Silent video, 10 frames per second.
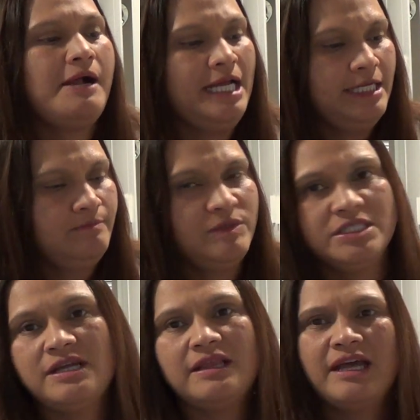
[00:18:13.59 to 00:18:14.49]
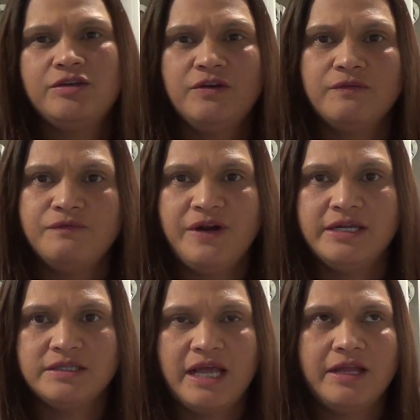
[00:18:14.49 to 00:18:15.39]
and it's not like your
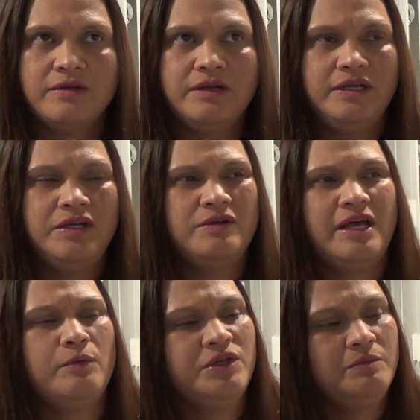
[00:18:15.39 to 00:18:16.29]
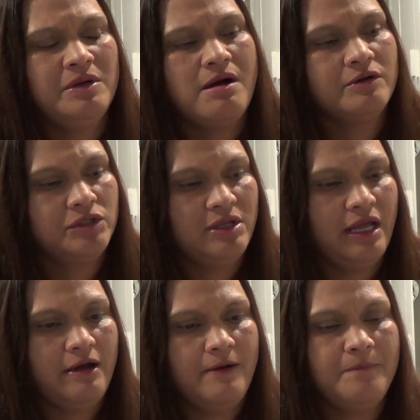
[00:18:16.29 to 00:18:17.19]
friends, like you know like when you belong to
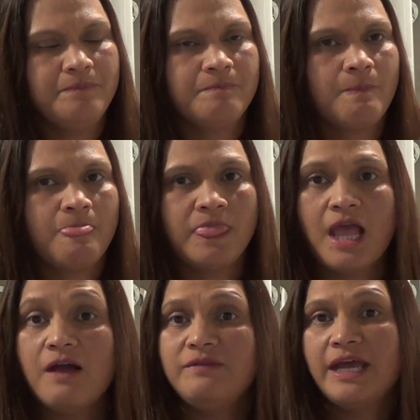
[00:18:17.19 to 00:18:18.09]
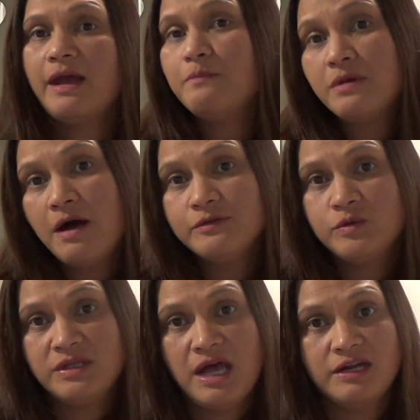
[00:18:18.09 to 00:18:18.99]
like um uh, like I belong
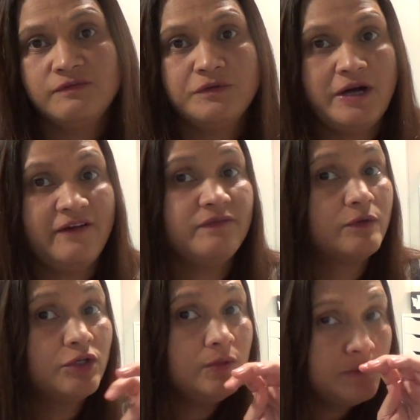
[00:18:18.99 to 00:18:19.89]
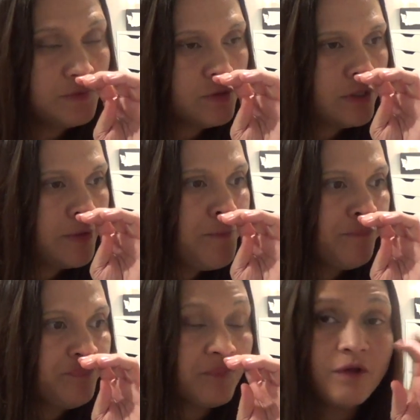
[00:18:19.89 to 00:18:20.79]
to a lot of craft group or
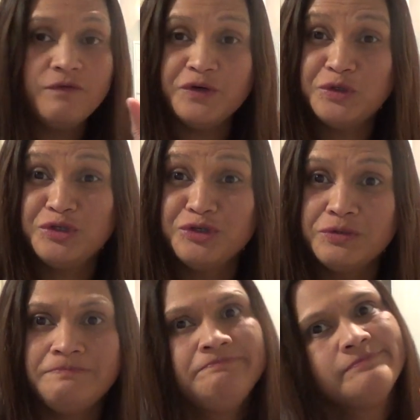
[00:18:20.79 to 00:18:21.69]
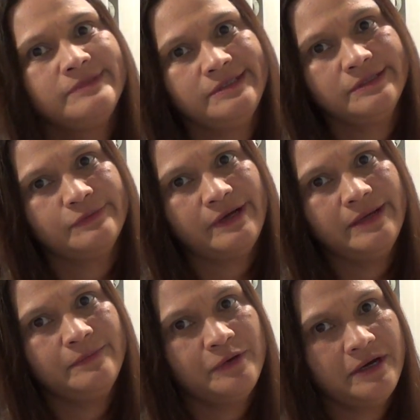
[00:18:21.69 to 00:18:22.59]
food group. This is
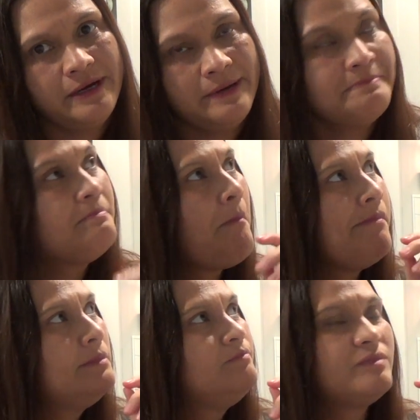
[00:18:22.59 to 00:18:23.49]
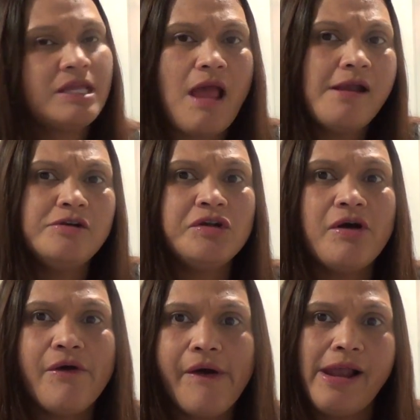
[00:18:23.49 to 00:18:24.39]
why I'm where I am. I don't
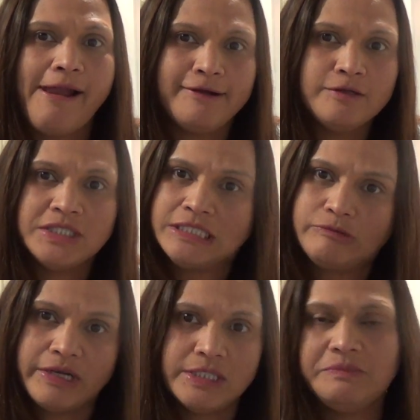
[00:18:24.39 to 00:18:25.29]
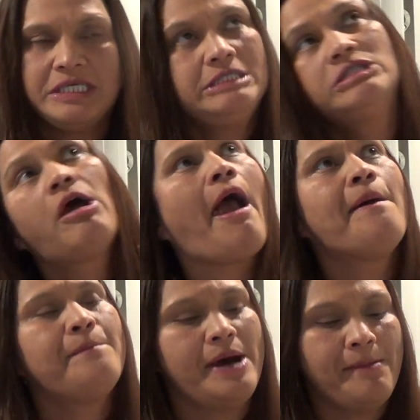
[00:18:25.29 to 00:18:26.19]
know. I like looking at recipes
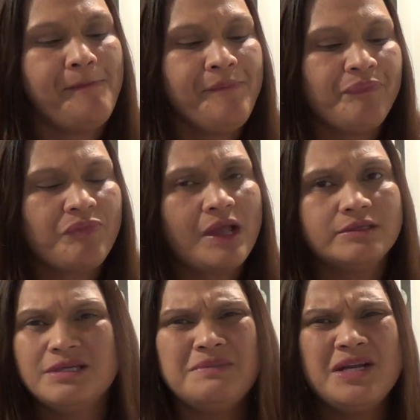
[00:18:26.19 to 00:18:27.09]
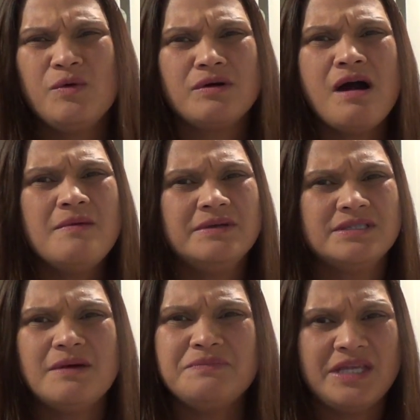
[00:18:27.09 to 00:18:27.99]
but somebody will comment
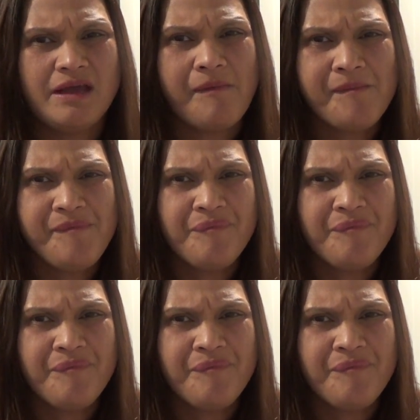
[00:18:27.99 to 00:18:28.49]
something